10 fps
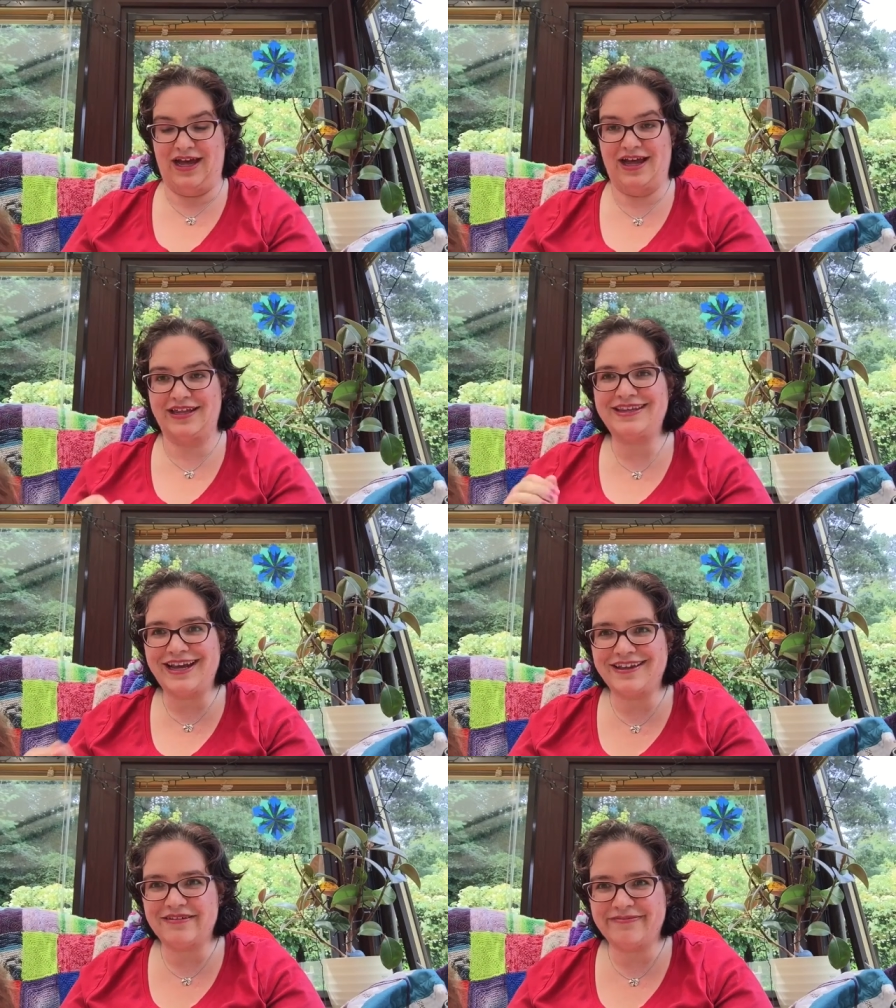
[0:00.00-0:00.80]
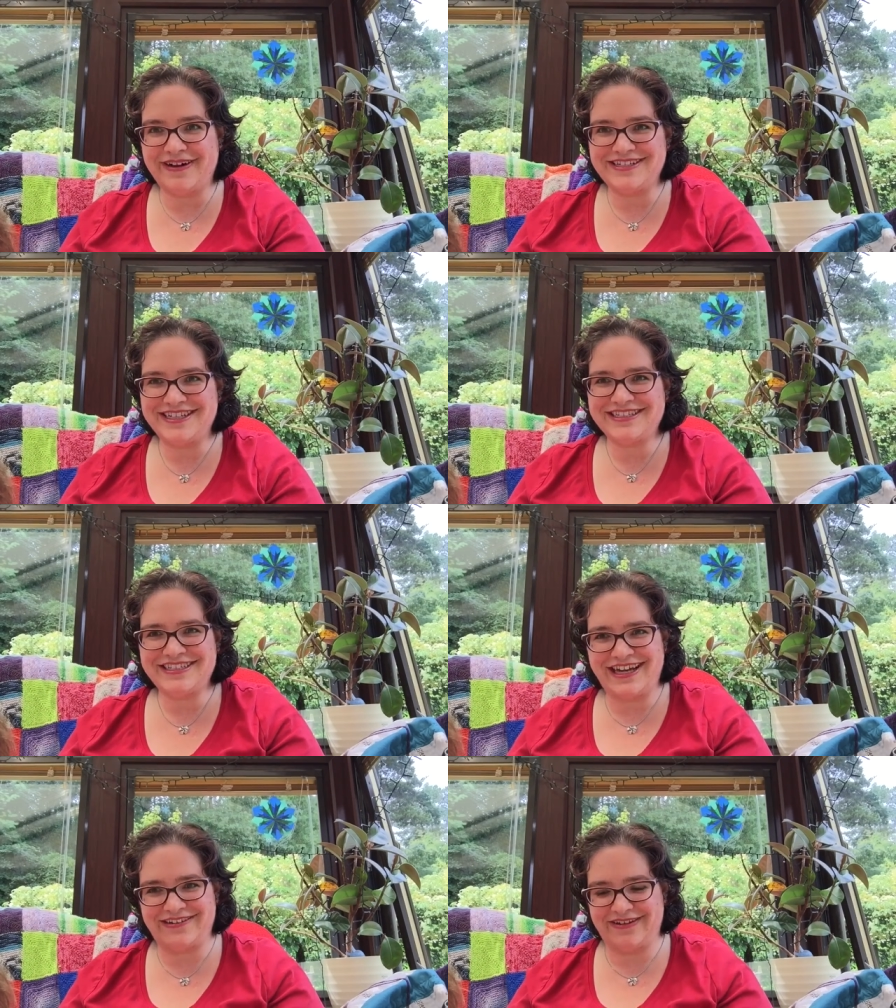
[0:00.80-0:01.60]
The other project
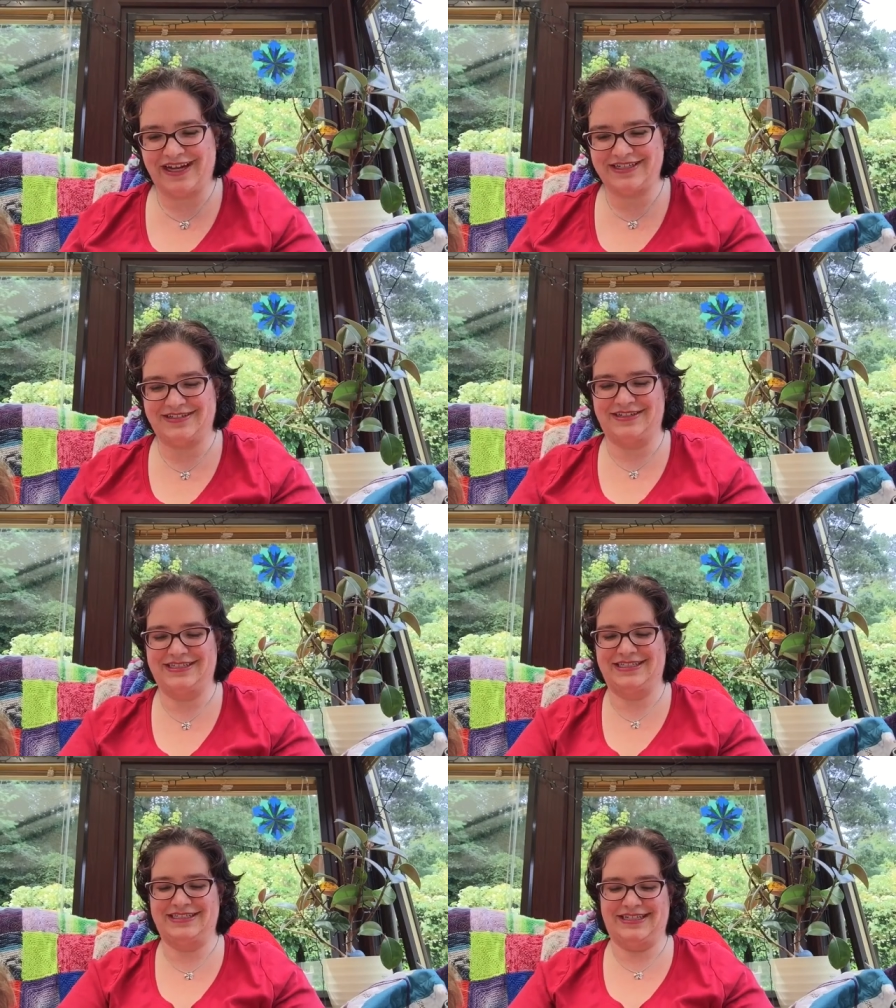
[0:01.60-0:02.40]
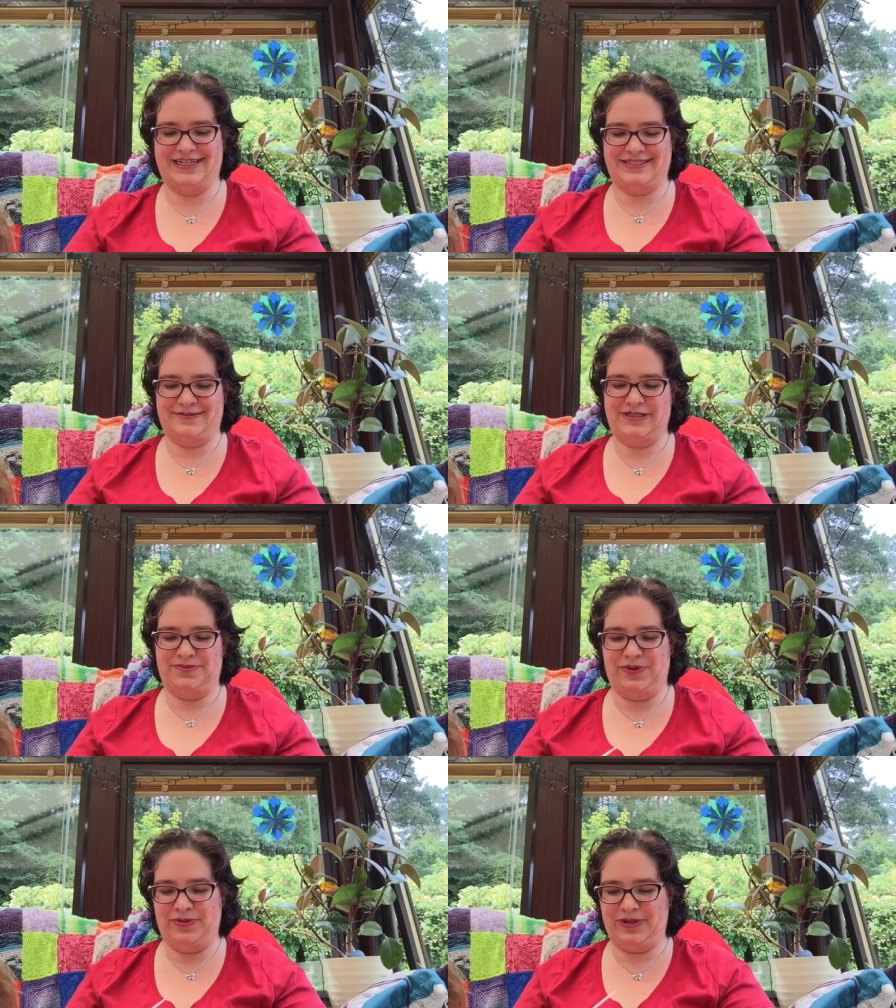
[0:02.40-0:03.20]
I have cast on since last we
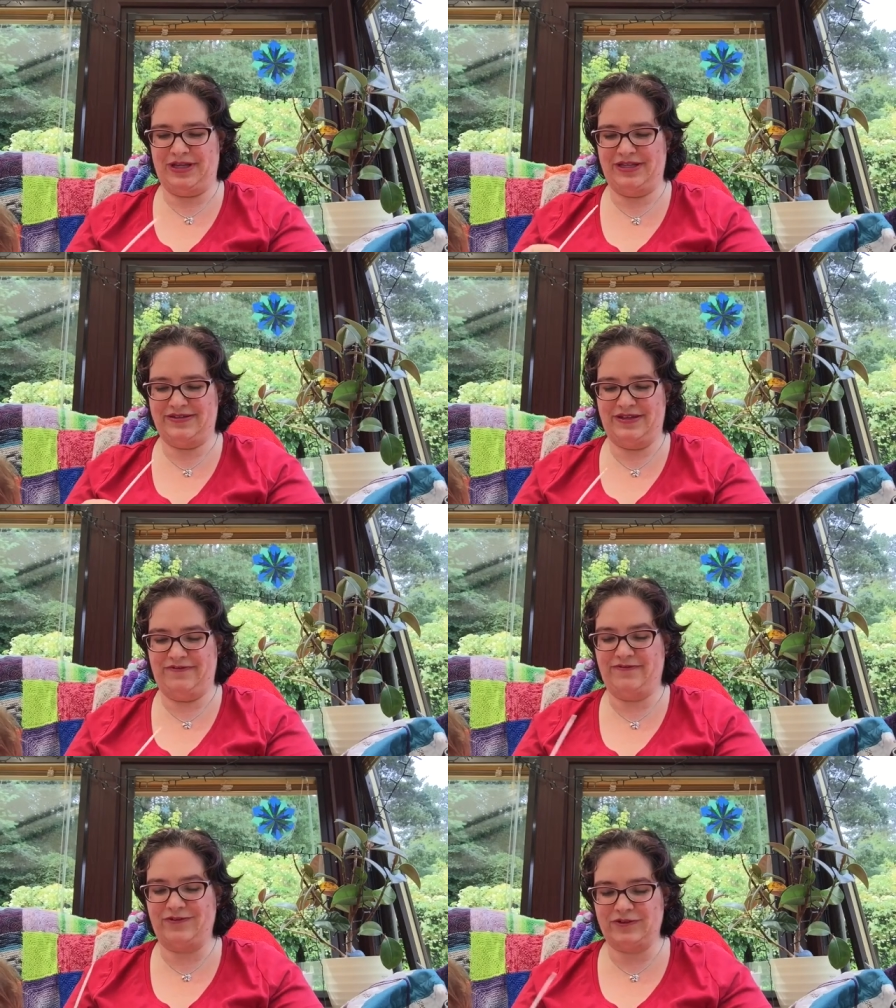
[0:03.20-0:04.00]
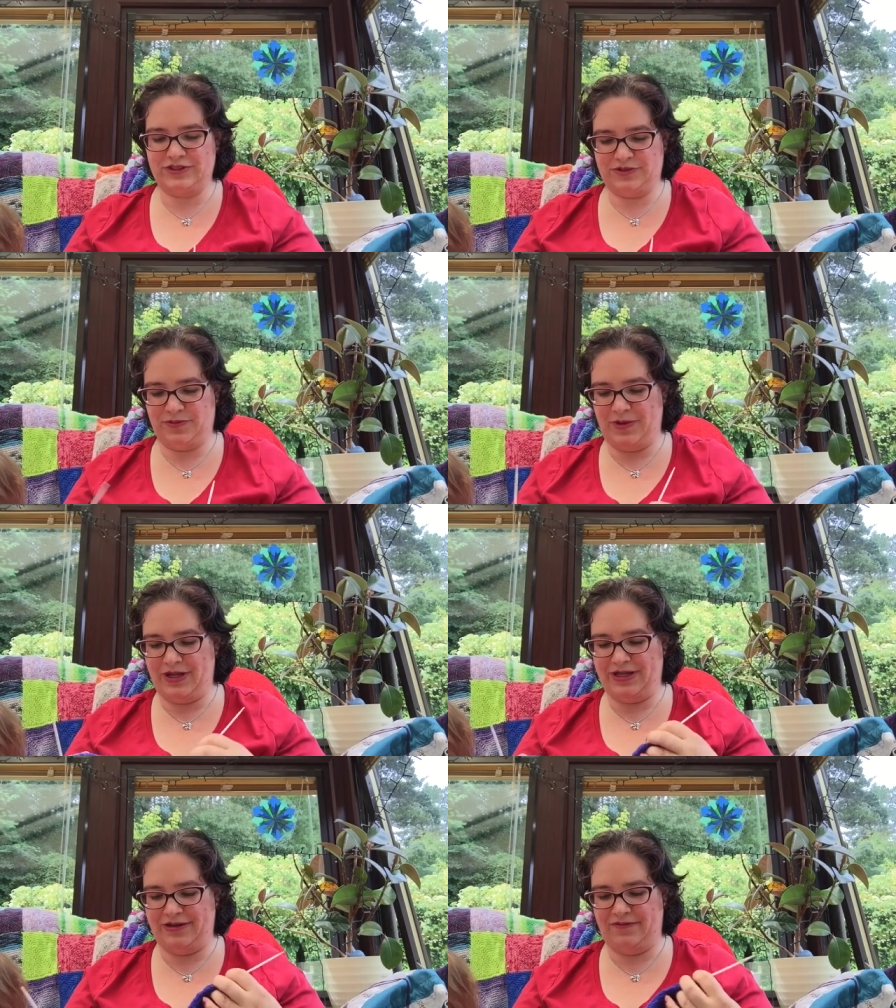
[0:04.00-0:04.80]
spoke is the first
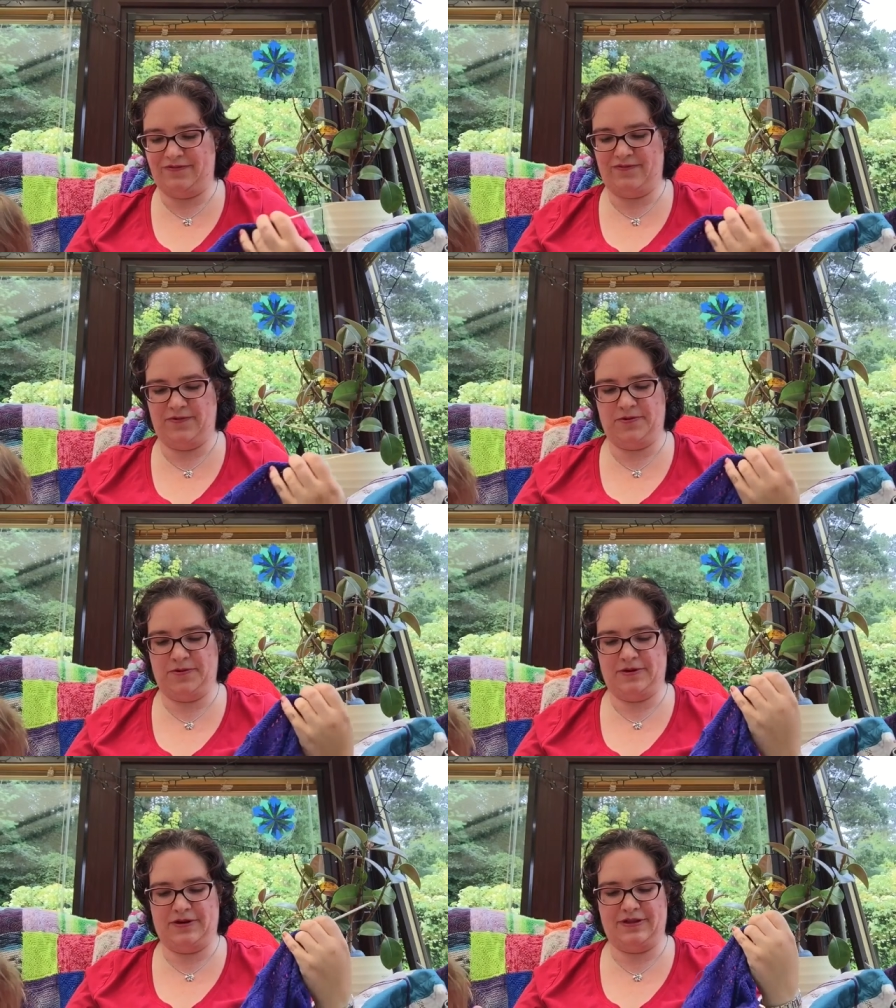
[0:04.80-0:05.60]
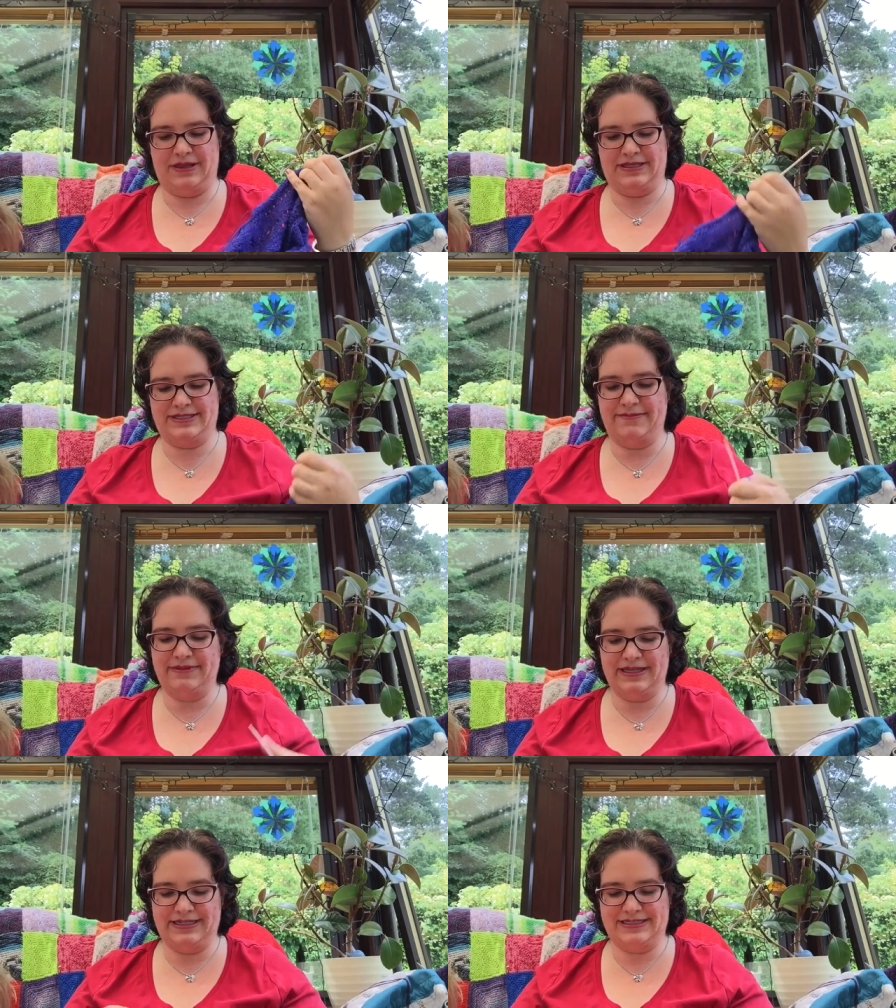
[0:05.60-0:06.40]
one for the
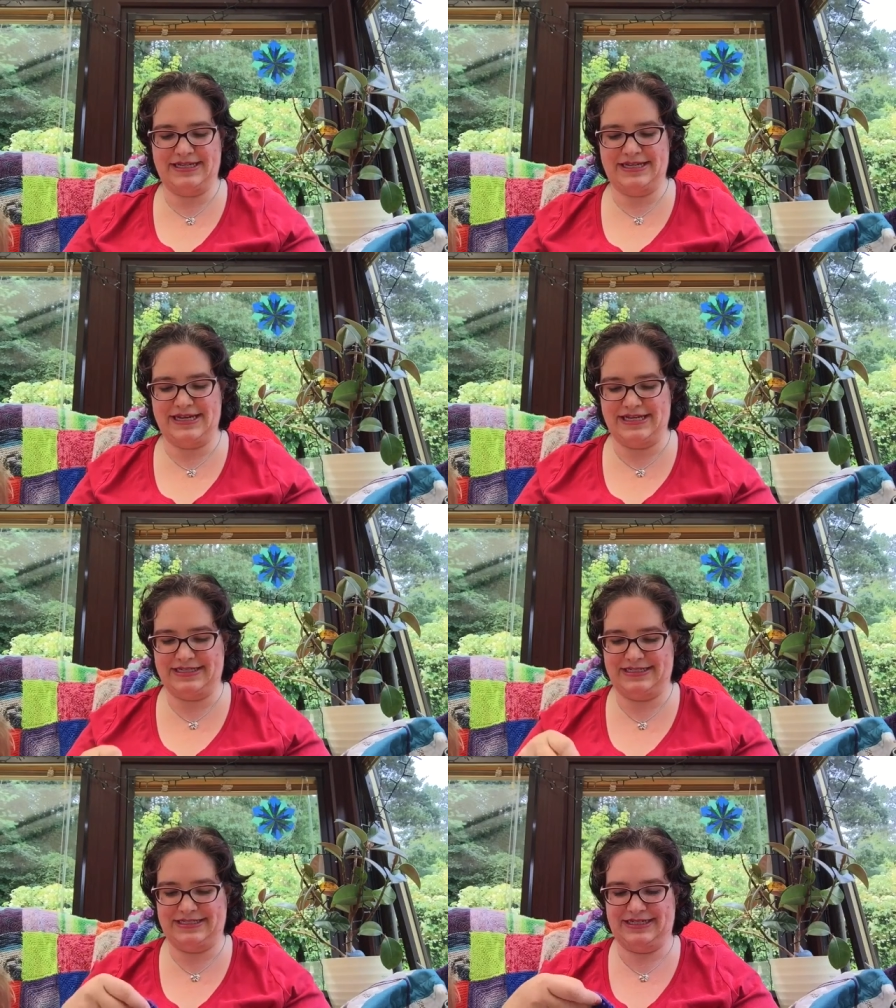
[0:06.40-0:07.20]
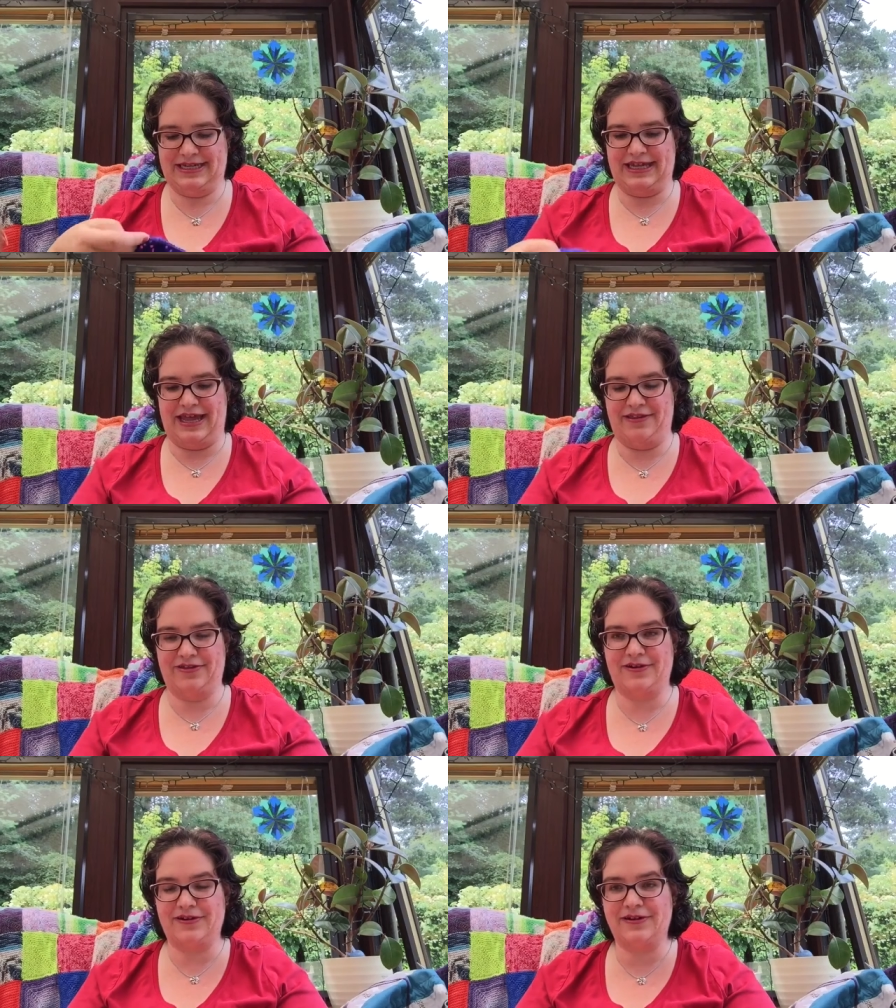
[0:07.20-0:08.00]
Something to Knit
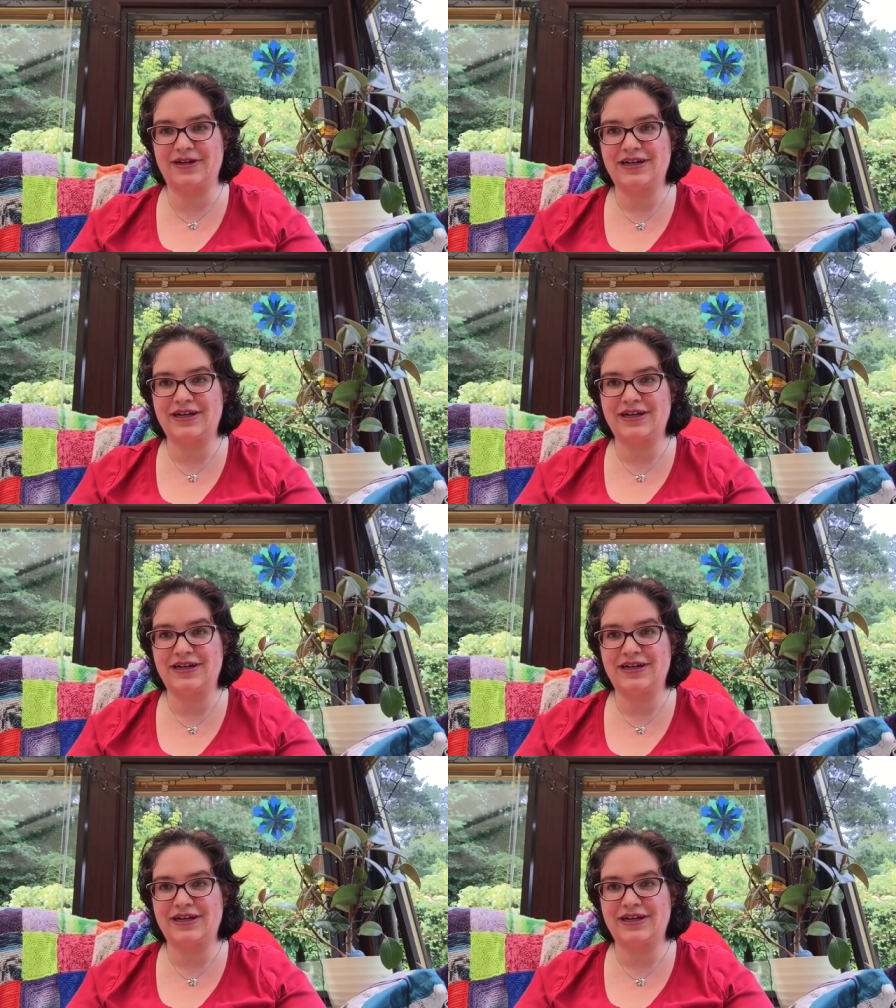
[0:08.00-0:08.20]
Together